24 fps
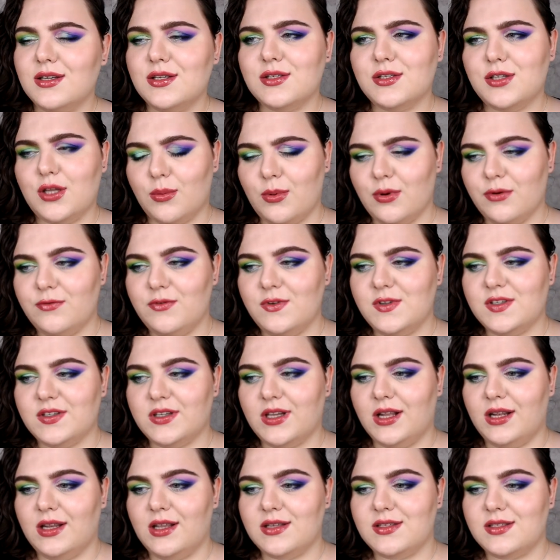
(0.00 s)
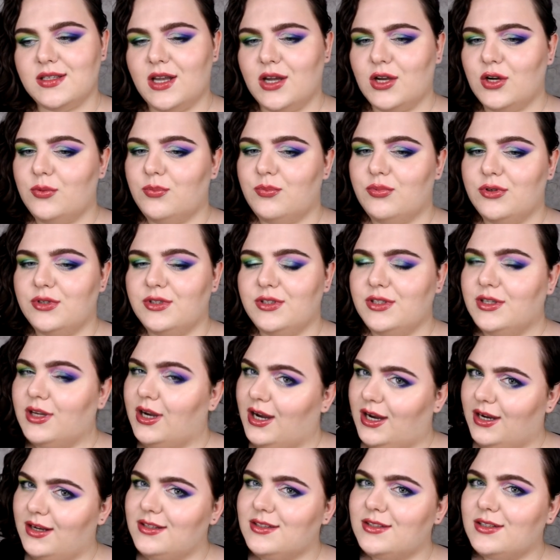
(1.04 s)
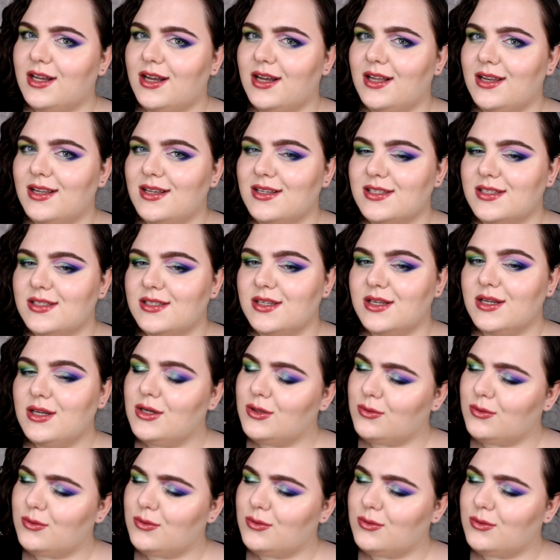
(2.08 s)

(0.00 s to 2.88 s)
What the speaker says: Some of these colors are pretty hard colors